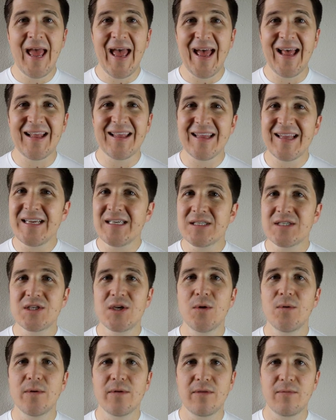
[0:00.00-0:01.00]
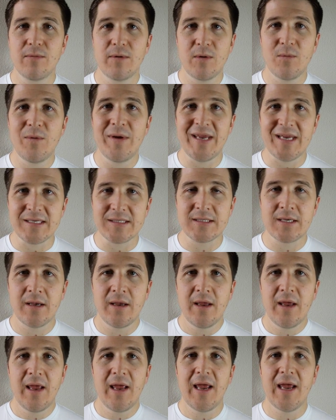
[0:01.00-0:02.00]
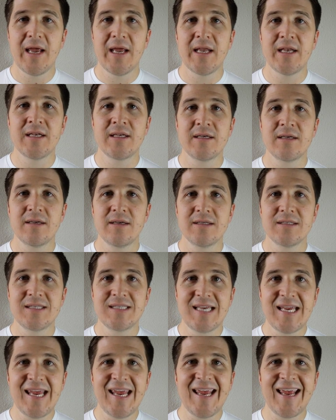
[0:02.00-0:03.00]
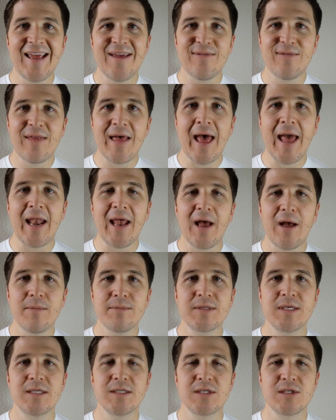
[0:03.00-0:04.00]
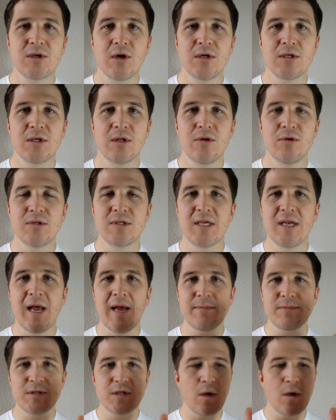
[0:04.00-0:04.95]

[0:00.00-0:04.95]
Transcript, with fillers: at least two or three weeks and seeing if that helps it start to loosen up.